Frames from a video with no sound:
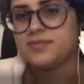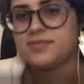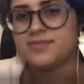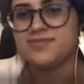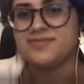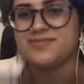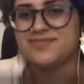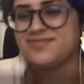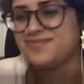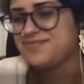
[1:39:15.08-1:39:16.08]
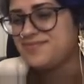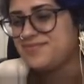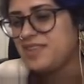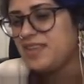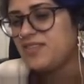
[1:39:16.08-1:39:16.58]

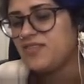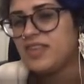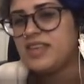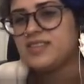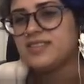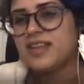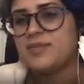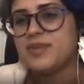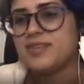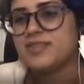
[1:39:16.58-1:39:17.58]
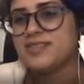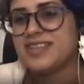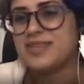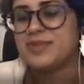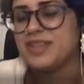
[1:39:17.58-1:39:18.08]
Vague sliminess is
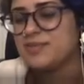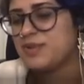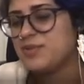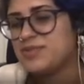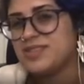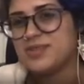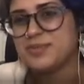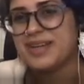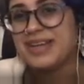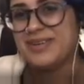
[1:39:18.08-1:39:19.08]
going to be like my new Tinder bio.